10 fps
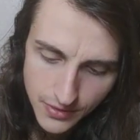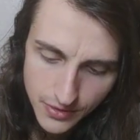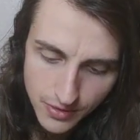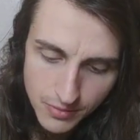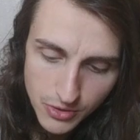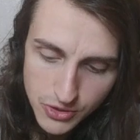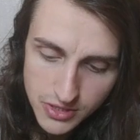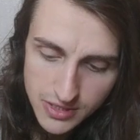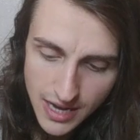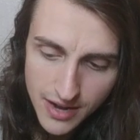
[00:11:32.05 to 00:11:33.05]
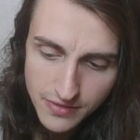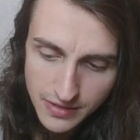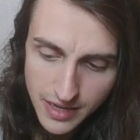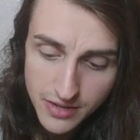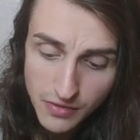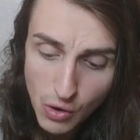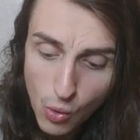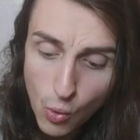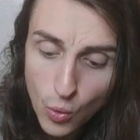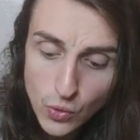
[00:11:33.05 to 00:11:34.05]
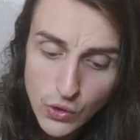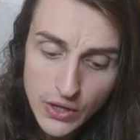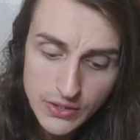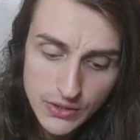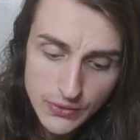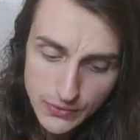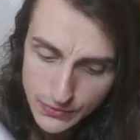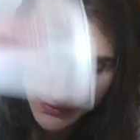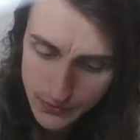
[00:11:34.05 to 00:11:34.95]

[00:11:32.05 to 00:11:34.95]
Your emotions have kind of a hold on you.